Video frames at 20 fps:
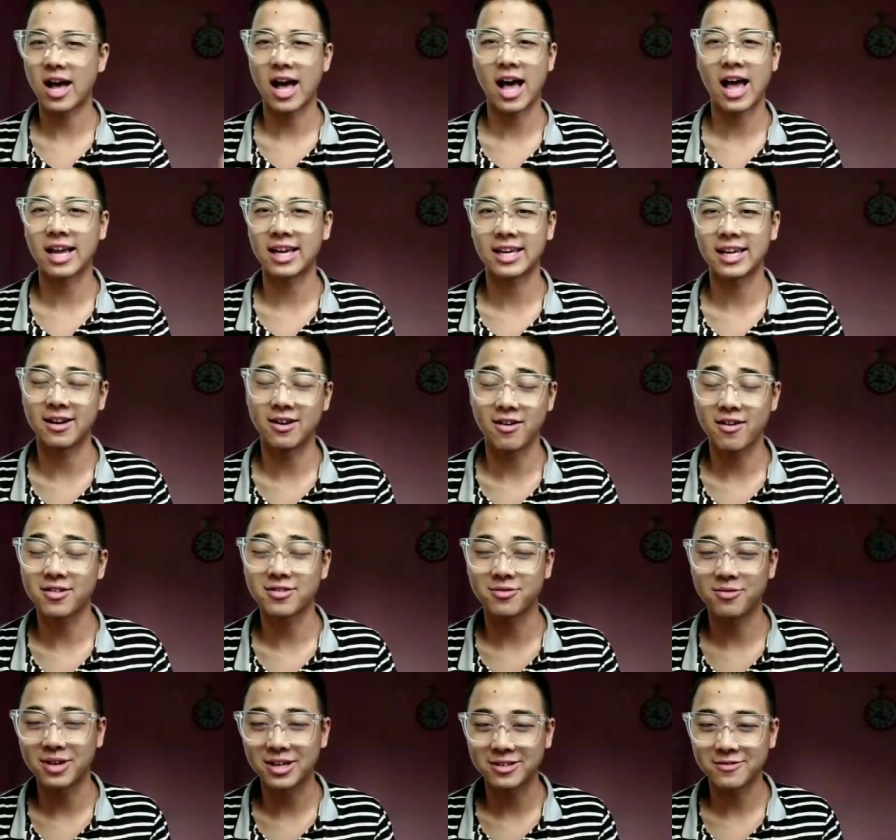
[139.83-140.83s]
I
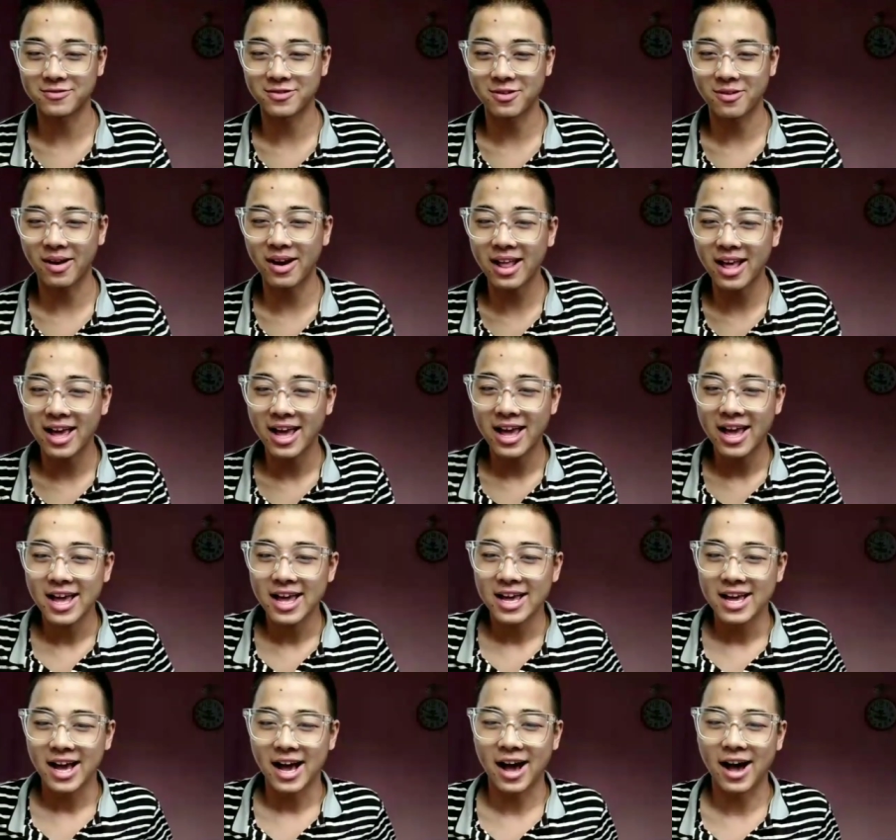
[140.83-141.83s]
cannot wait for it.
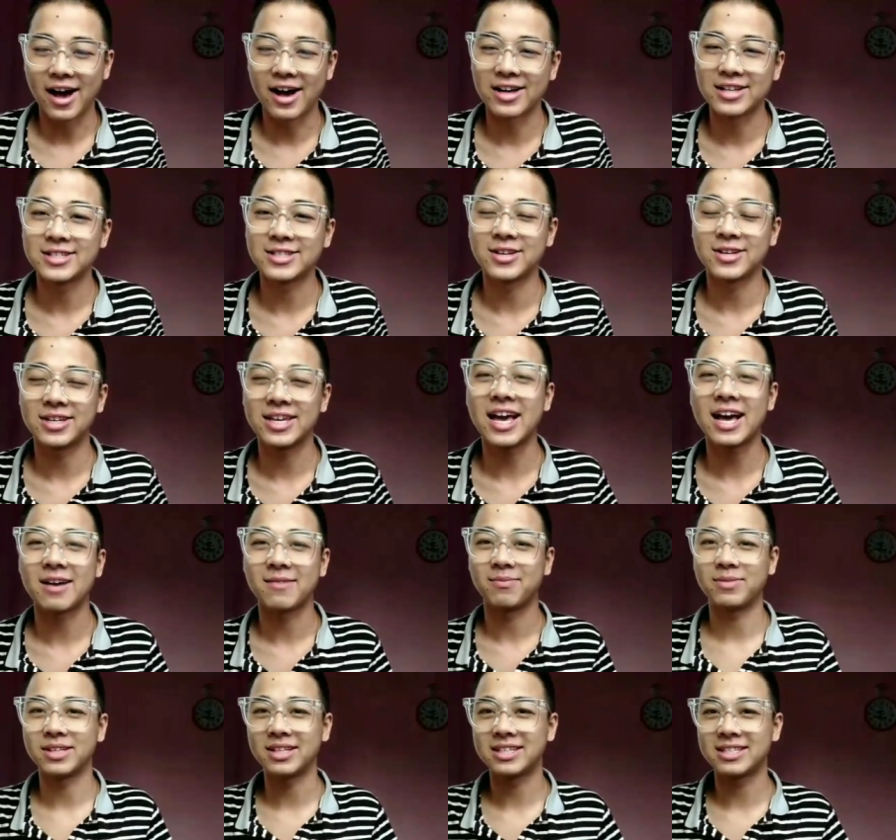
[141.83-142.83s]
So
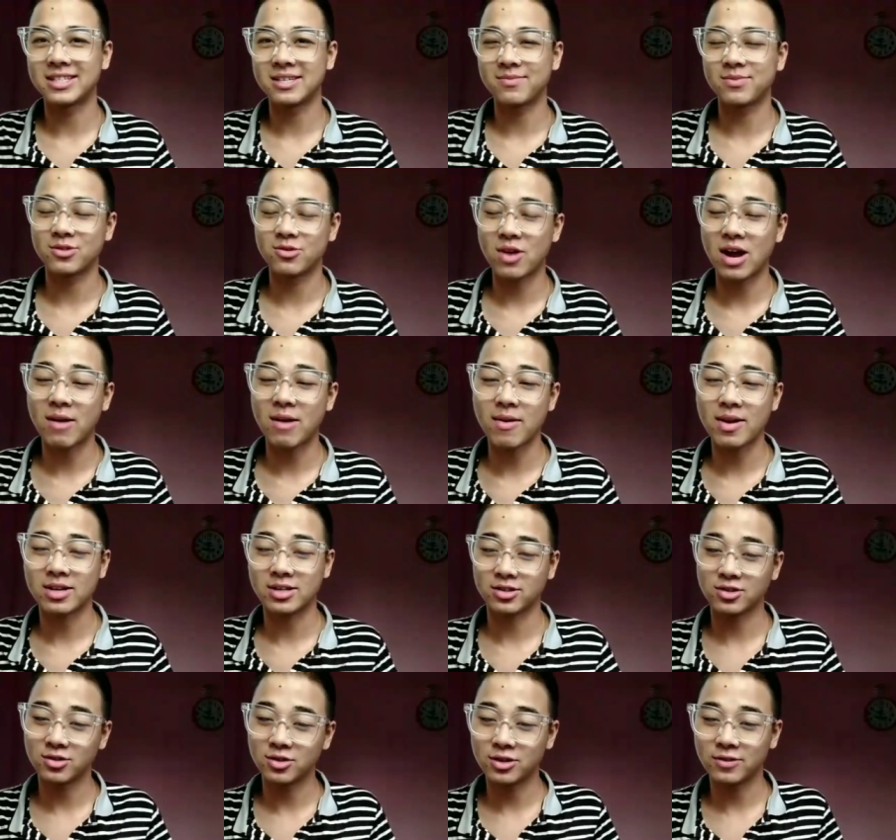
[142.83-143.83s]
yeah, please subscribe
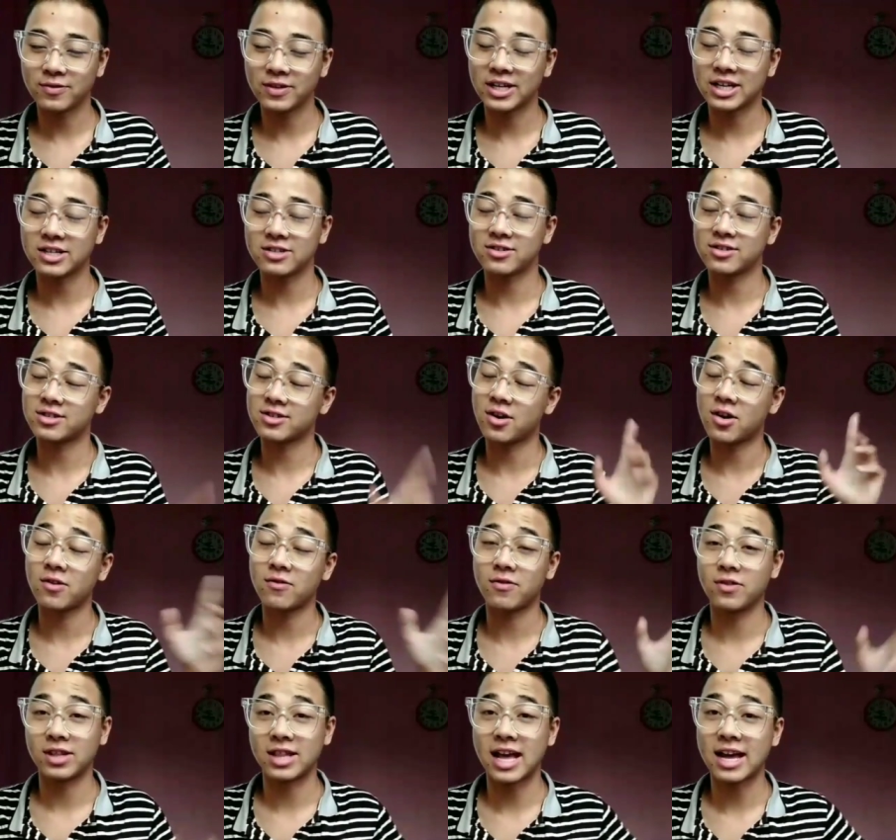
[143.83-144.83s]
and turn notifications
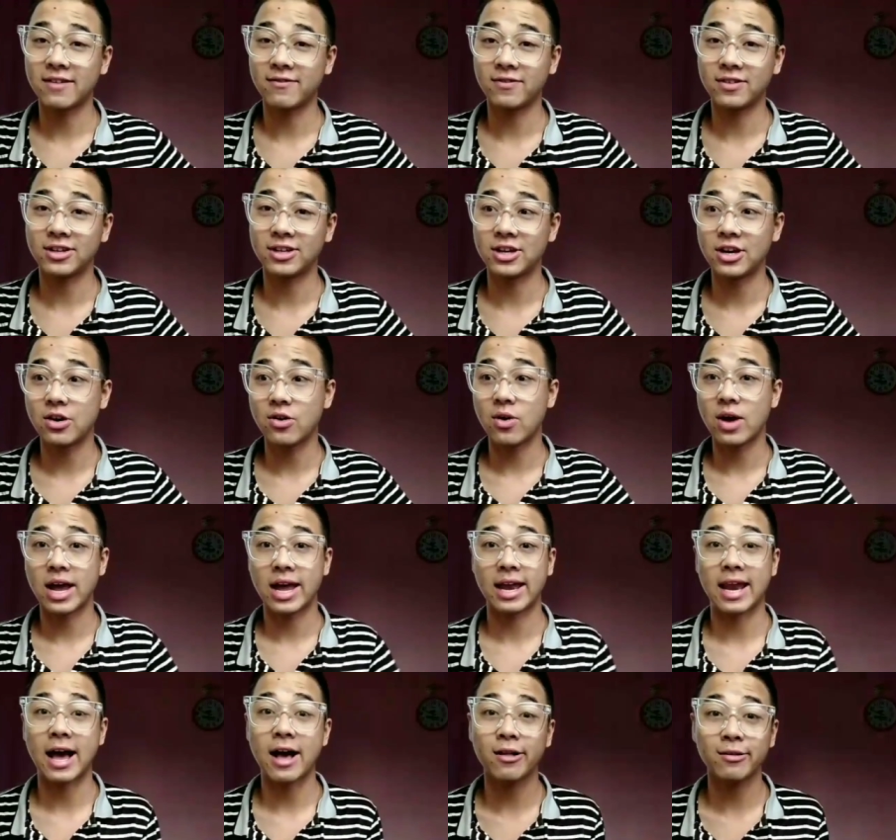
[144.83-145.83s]
on for that video.
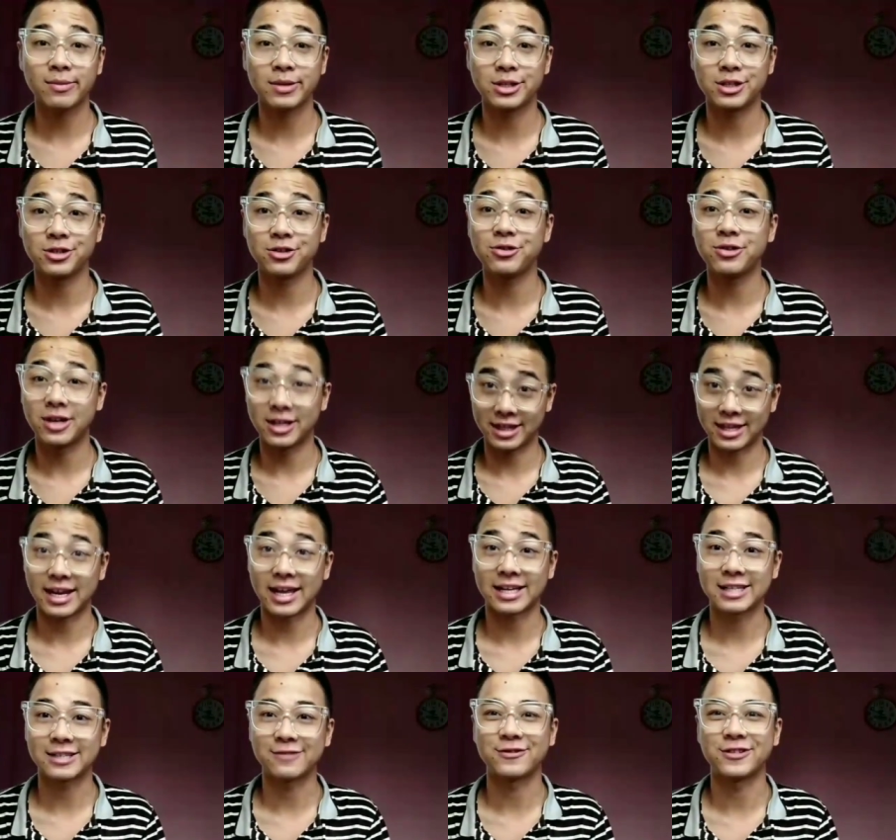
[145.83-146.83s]
And I'll meet you in the
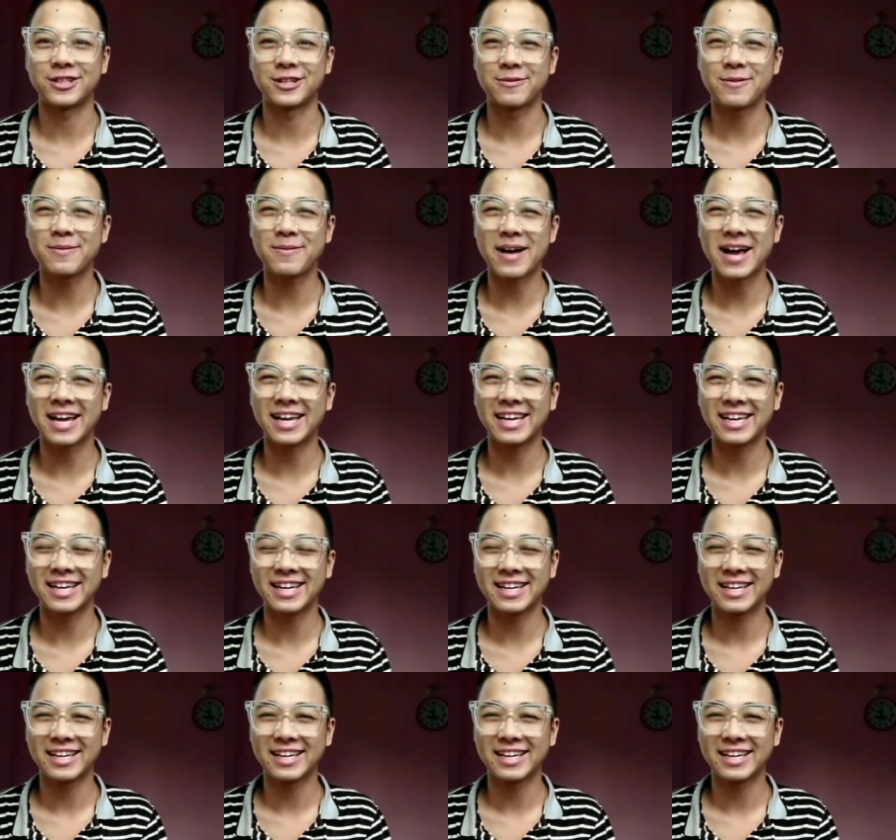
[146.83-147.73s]
next video. Bye-bye.